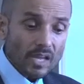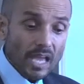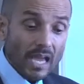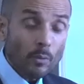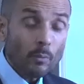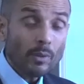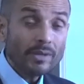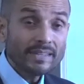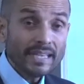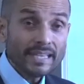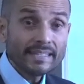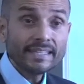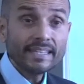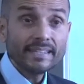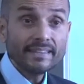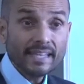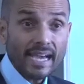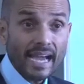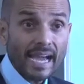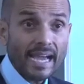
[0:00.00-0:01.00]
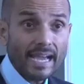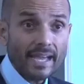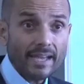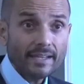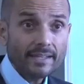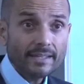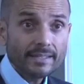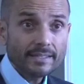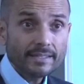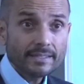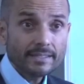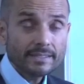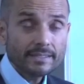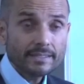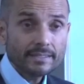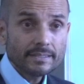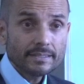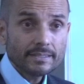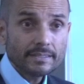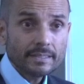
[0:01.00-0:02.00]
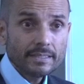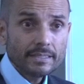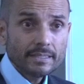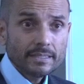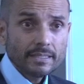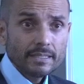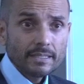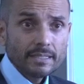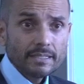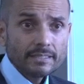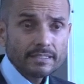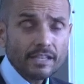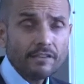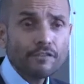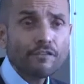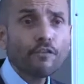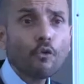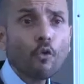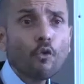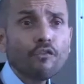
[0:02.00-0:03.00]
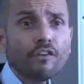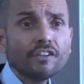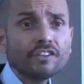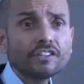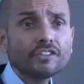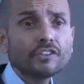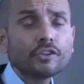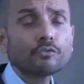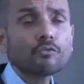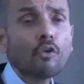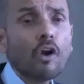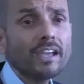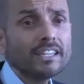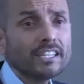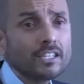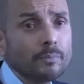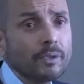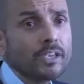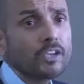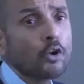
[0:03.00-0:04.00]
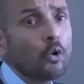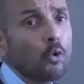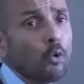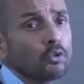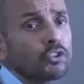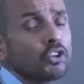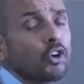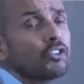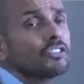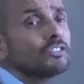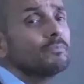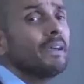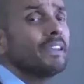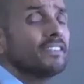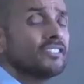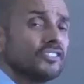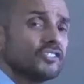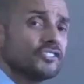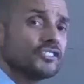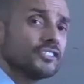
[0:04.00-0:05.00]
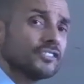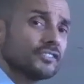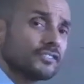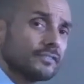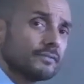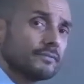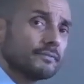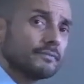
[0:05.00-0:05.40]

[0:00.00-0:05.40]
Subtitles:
And when they did that, they forfeited the right to be called God's messengers.